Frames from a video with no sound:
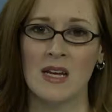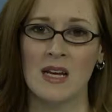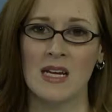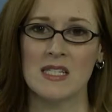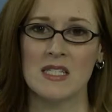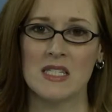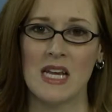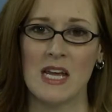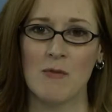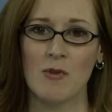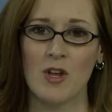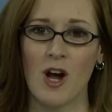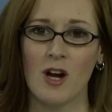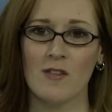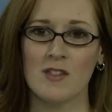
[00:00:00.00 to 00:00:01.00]
And staying
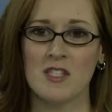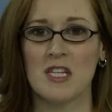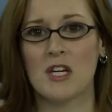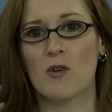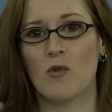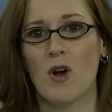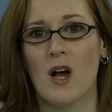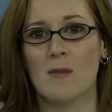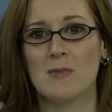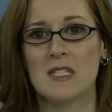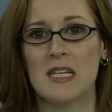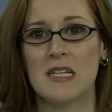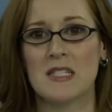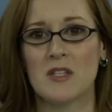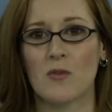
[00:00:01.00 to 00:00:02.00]
with harvesting crops,
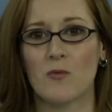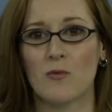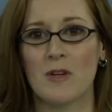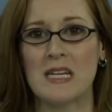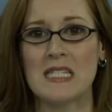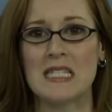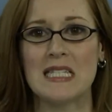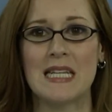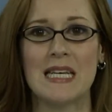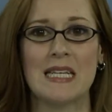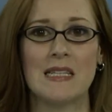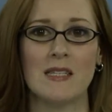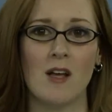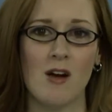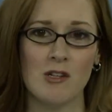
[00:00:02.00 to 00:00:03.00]
it's
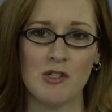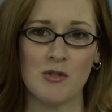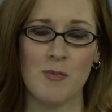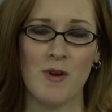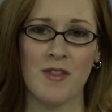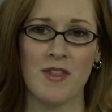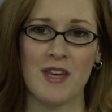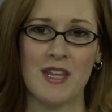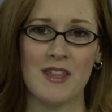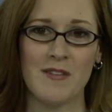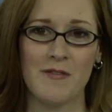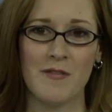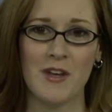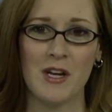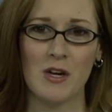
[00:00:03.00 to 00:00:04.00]
Riesling launch month in the
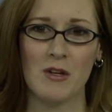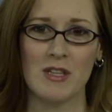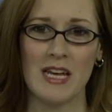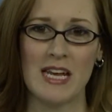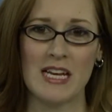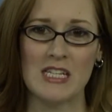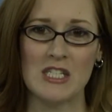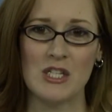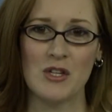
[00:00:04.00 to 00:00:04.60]
Finger Lakes.